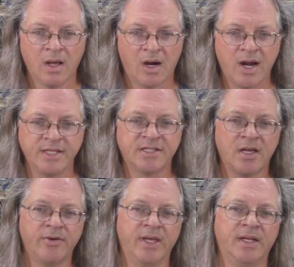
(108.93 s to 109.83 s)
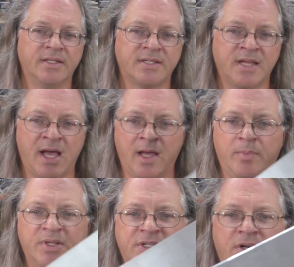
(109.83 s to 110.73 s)
All right, so it is
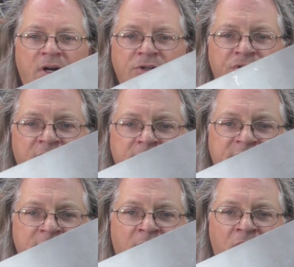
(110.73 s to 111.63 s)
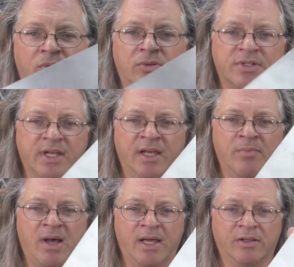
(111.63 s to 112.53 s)
time to start drilling some holes
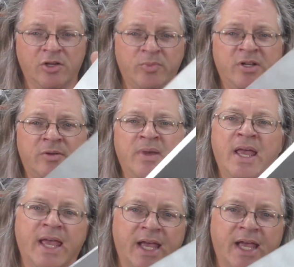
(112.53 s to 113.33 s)
in my aluminum.